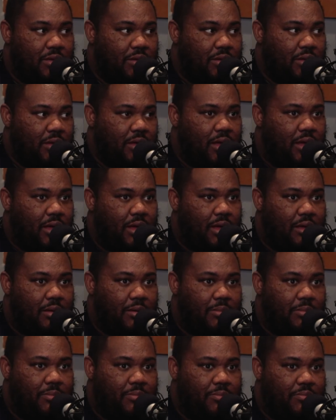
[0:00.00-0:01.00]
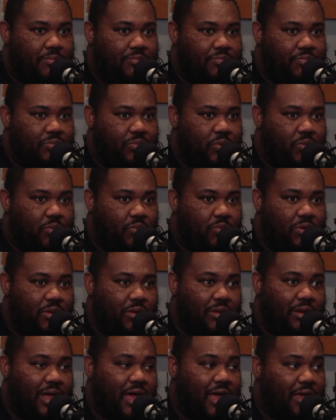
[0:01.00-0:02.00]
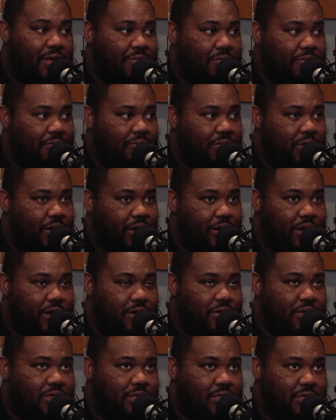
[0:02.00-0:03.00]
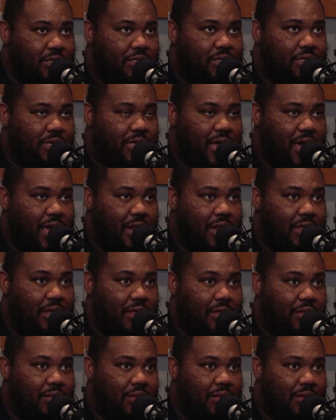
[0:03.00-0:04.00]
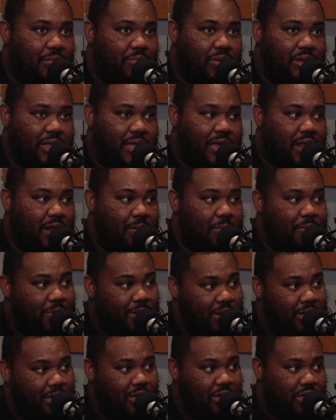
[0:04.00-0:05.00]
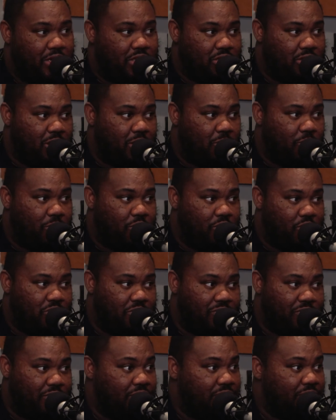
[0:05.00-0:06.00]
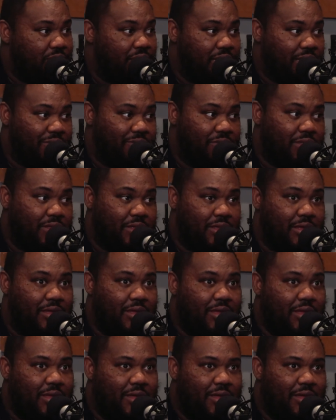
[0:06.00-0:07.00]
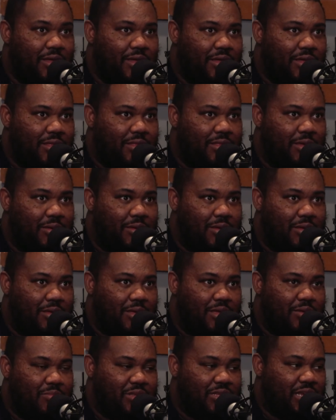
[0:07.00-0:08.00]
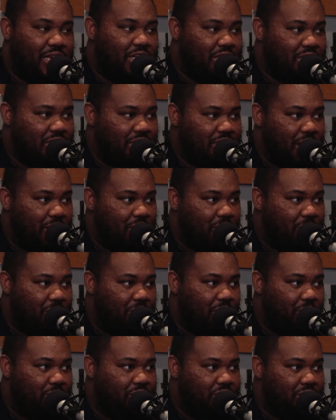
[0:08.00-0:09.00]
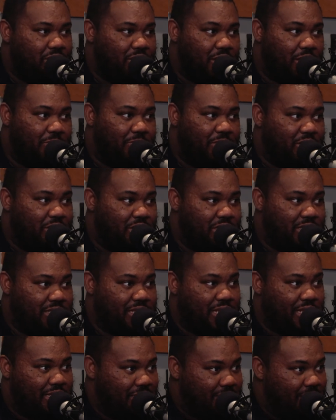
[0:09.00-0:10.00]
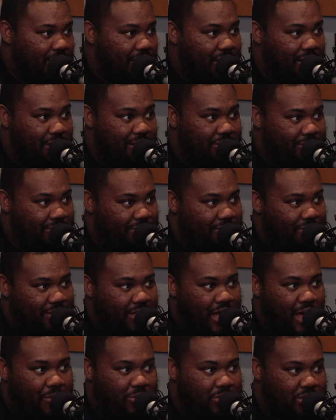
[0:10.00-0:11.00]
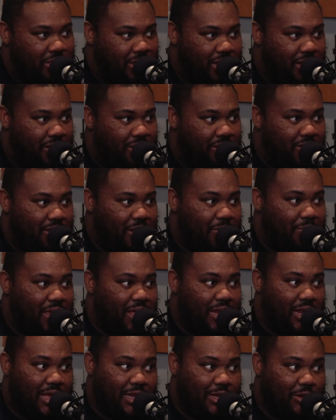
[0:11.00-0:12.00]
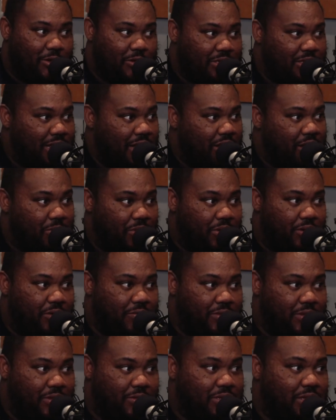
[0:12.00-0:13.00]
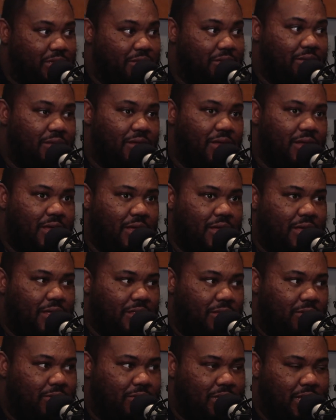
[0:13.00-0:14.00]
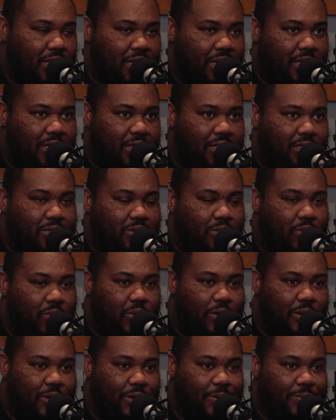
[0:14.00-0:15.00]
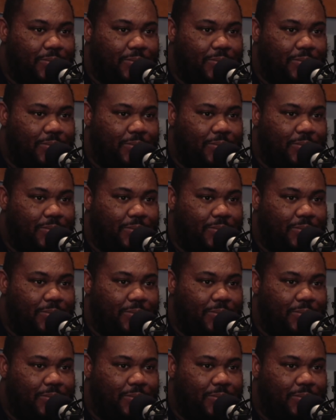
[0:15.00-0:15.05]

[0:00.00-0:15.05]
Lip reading: real life occurrences to but they kind of put it in the Star Wars universe. Like even the imitation soccer ball was just like a bunch of sticks kind of cobbled together. They made like a little soccer ball for those kids, or